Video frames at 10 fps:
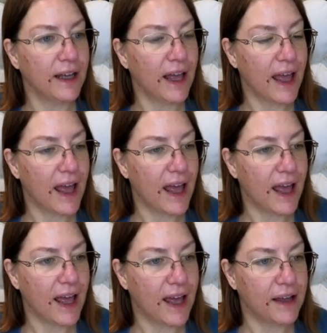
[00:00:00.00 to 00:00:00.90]

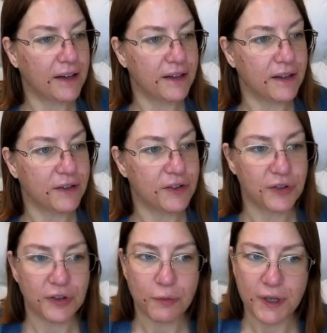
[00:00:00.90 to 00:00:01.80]
And
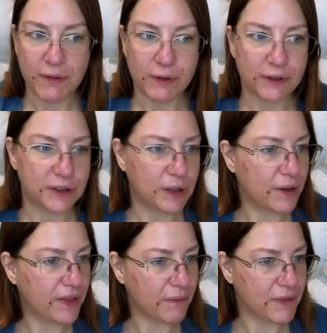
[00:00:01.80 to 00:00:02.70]
sure, we will show a
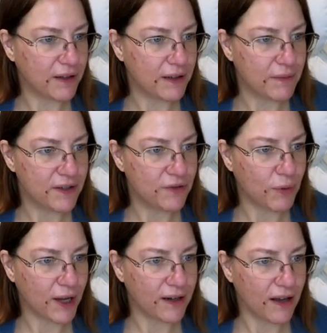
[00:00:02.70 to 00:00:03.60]
thumbnail image. Why
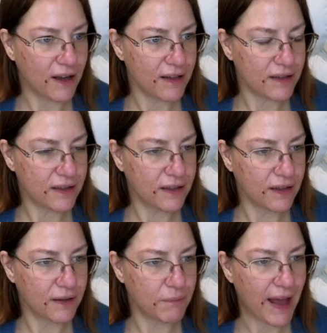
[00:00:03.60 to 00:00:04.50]
not?
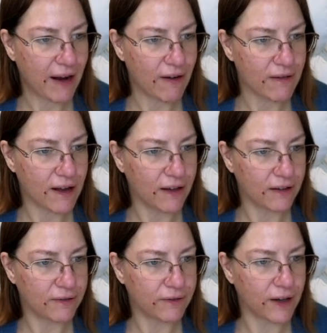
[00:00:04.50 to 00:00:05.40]
Background color
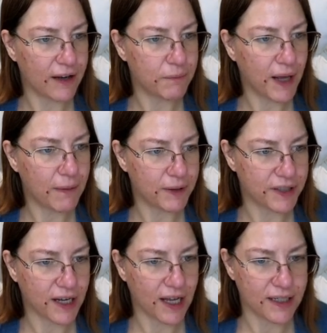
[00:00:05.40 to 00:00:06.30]
for unpublished
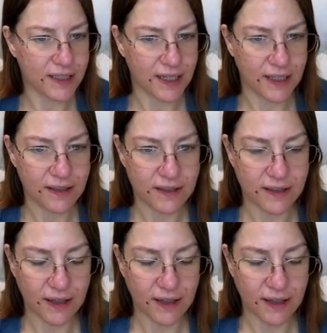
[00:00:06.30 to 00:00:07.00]
content.